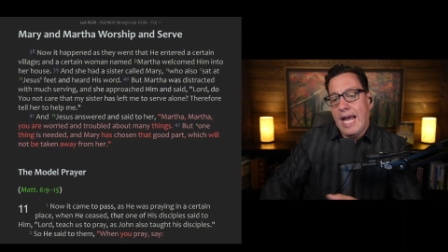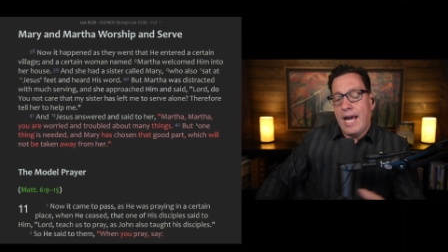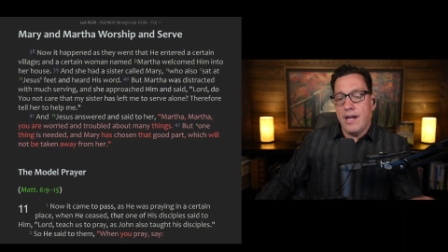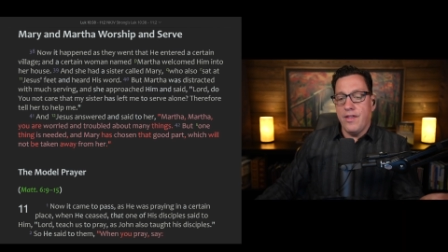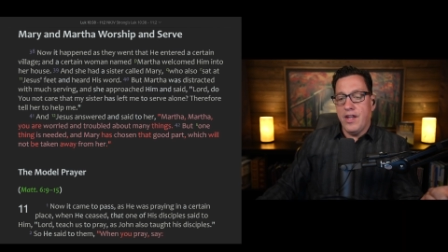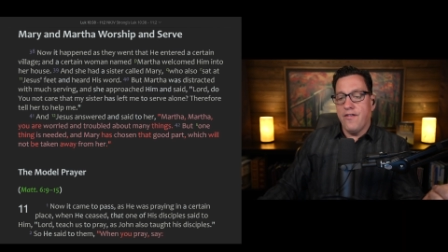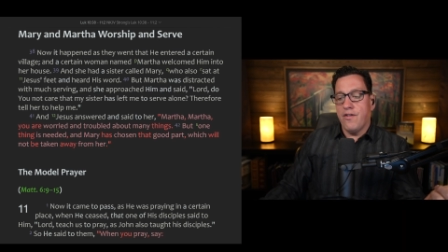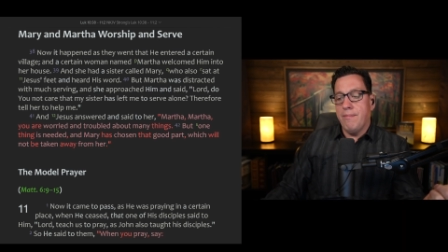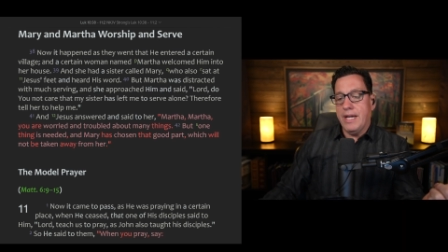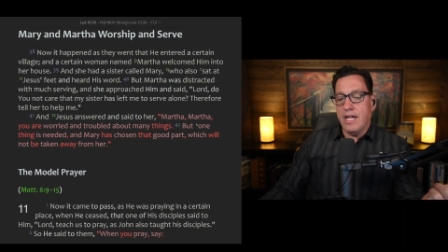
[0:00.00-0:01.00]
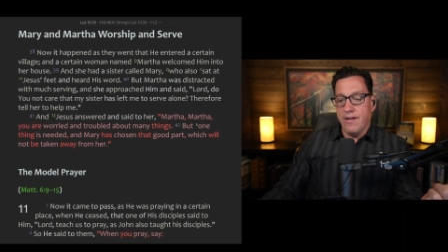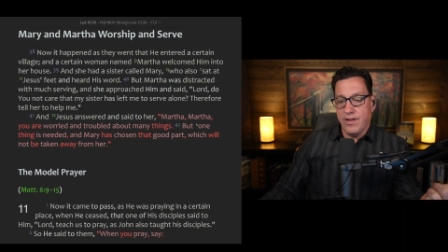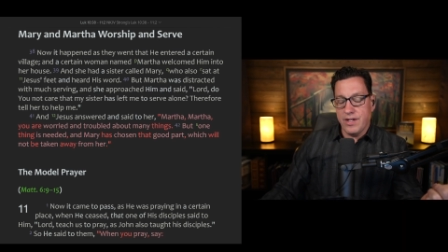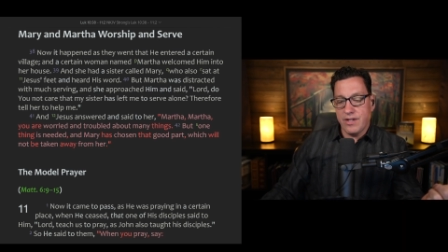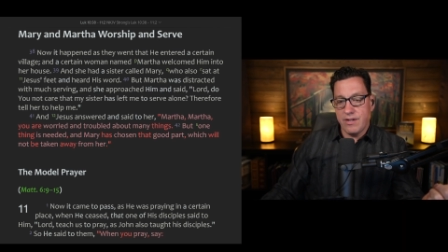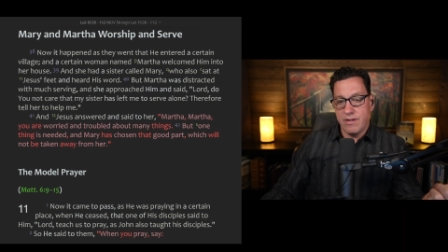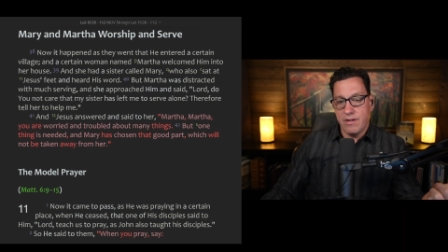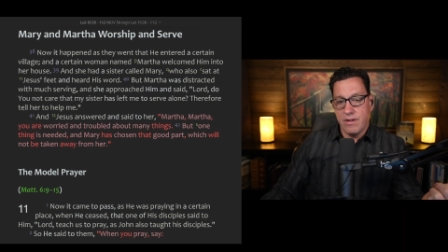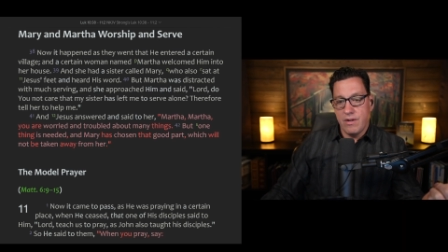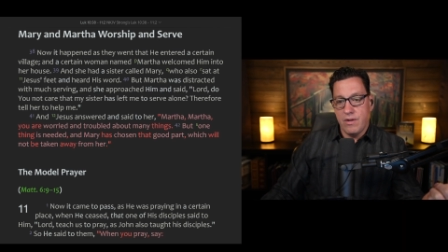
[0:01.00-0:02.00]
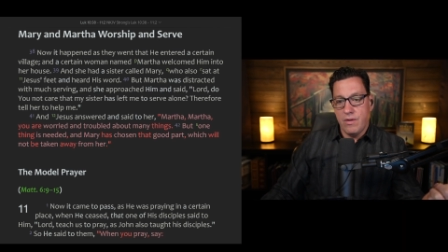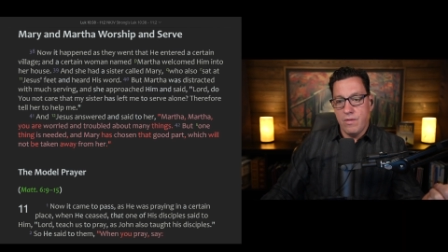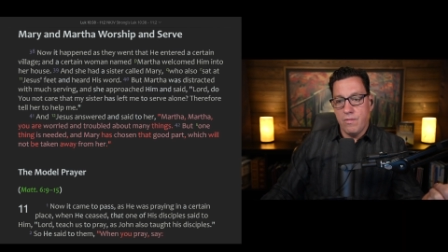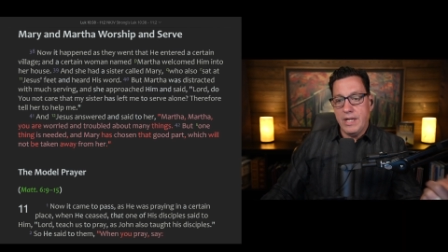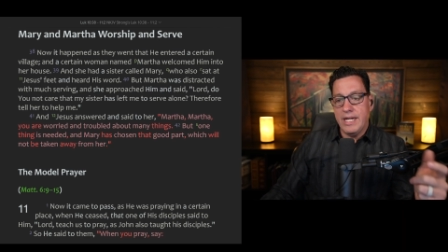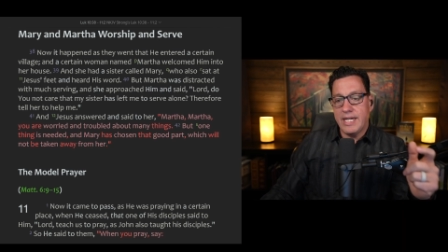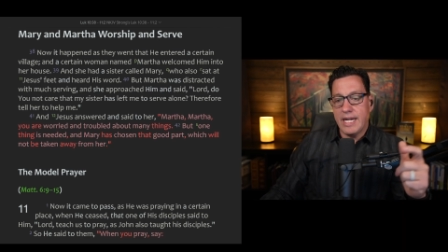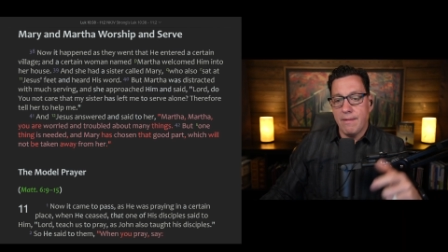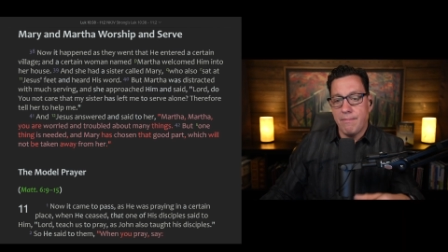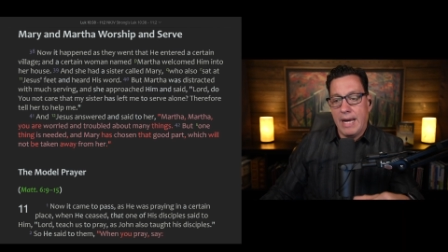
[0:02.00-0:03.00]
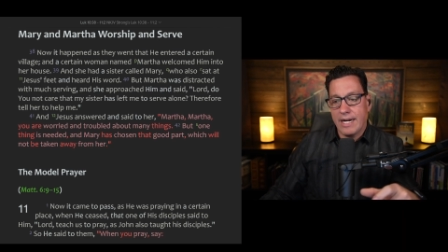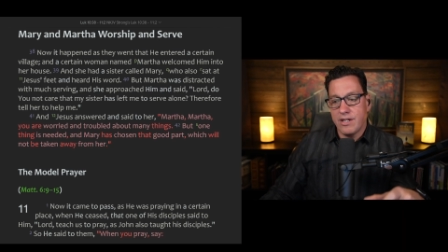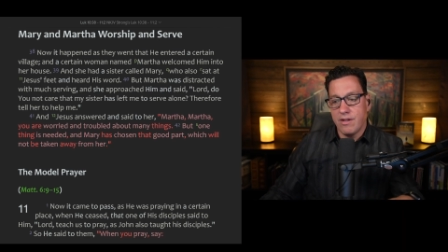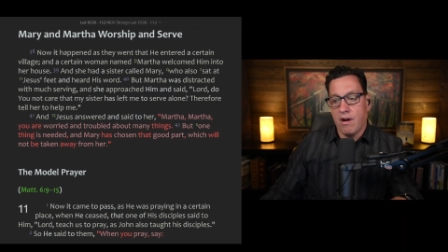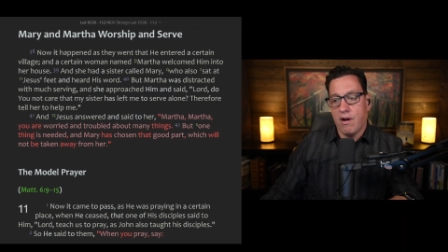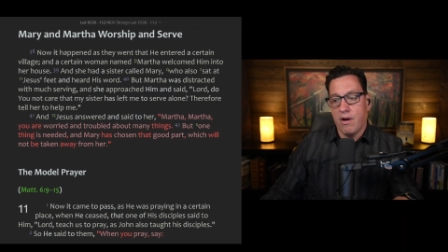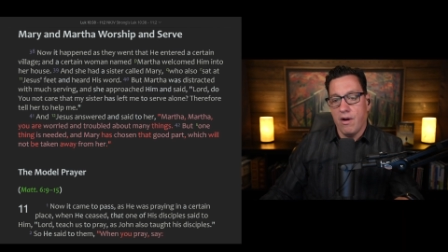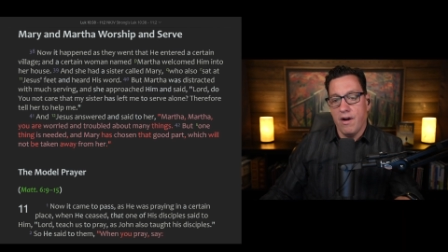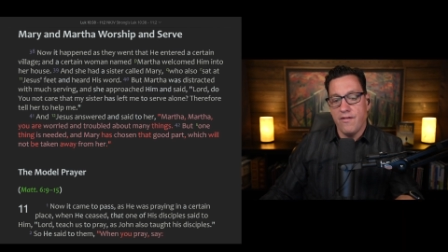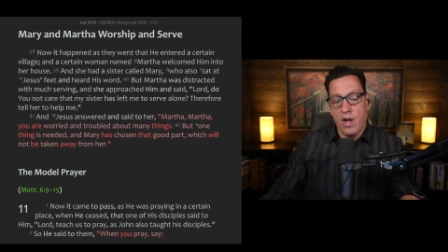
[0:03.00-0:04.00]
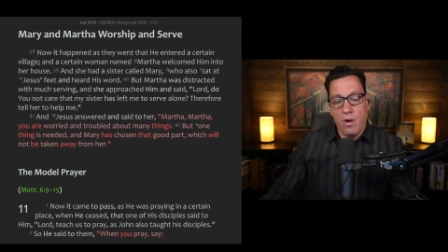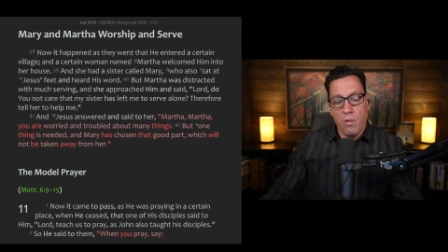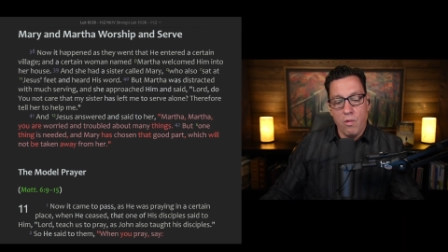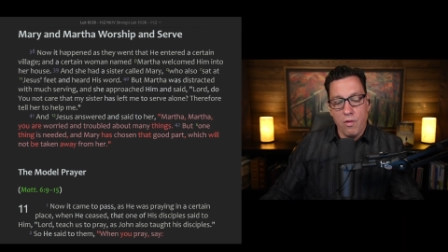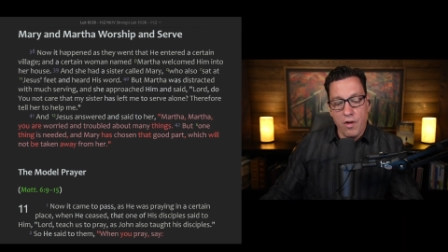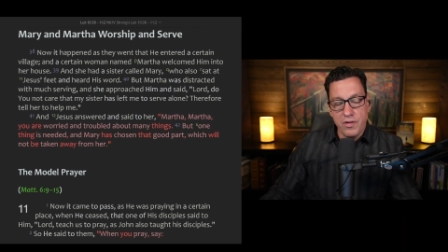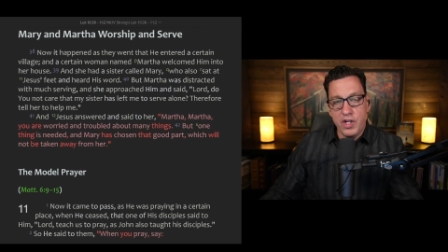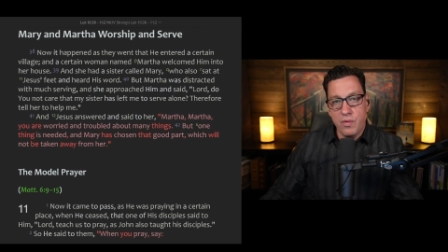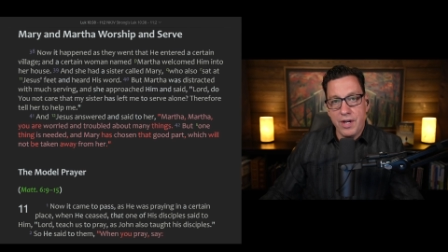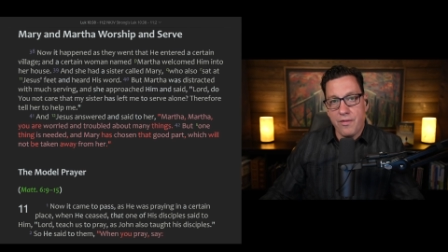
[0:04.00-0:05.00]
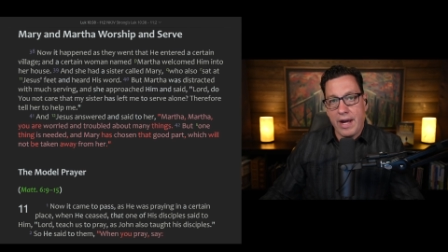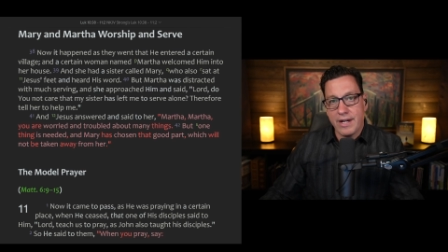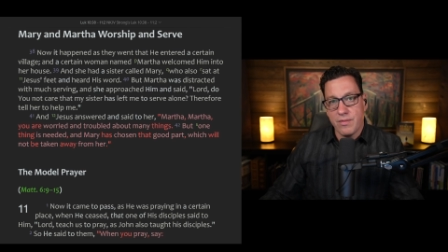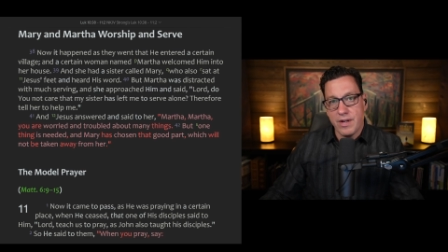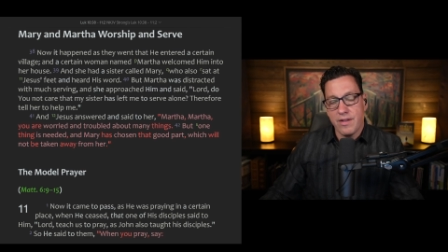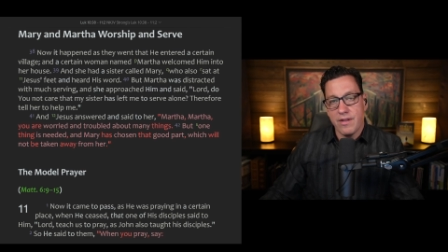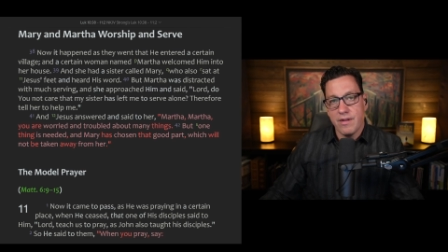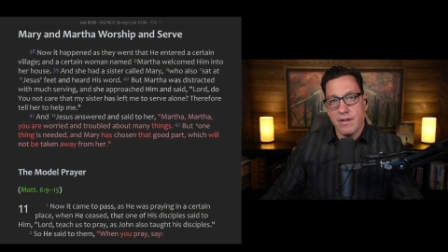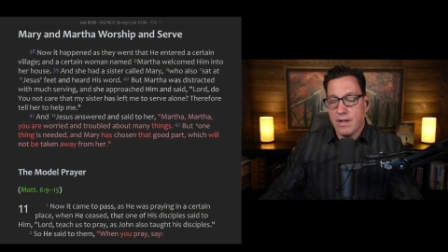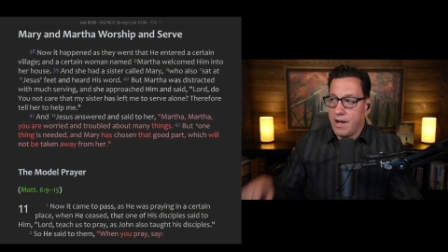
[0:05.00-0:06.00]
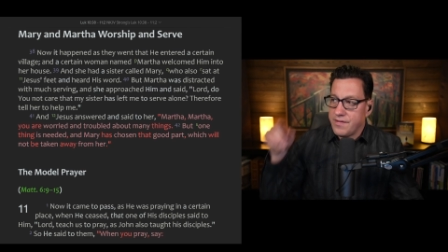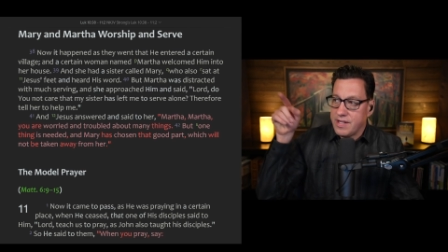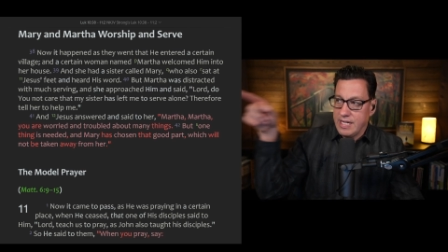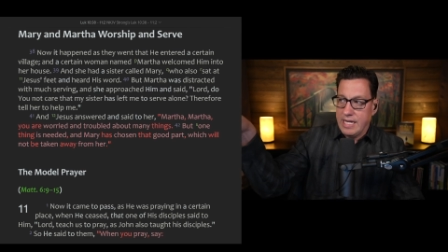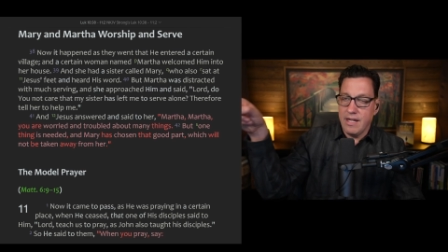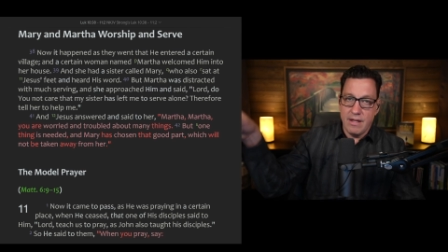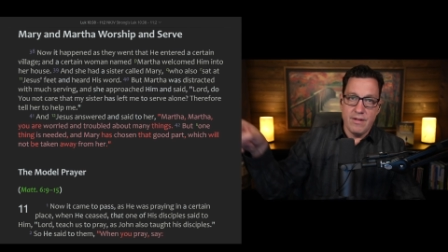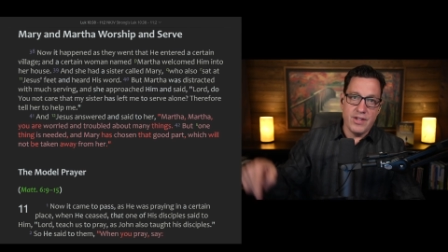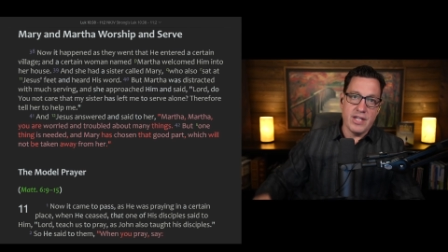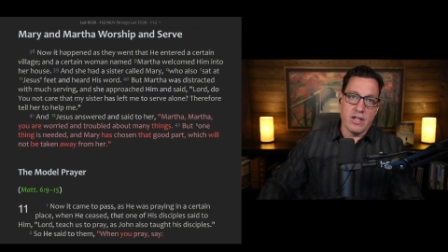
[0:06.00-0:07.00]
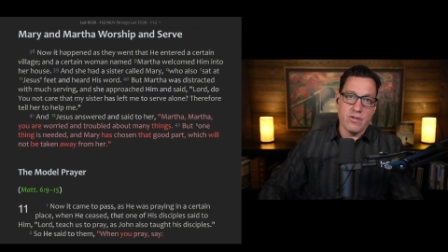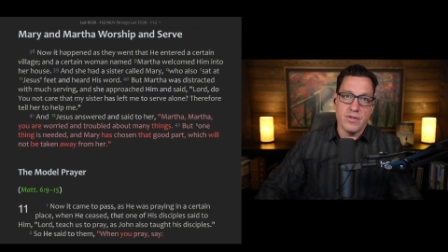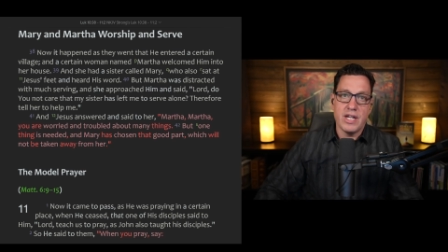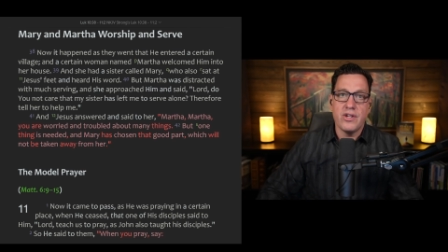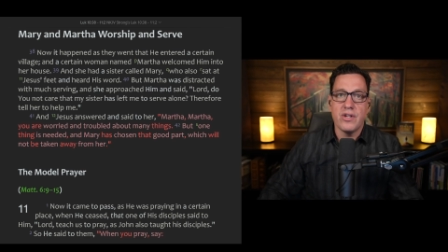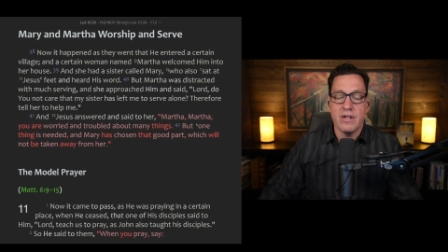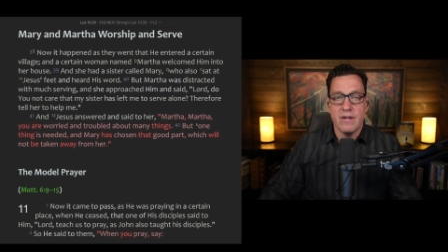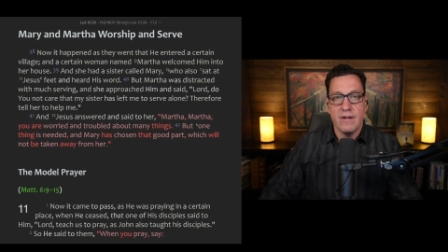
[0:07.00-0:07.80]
And I think for many of us, we need to get back to the heart of those you interact with, of seeing this exhortation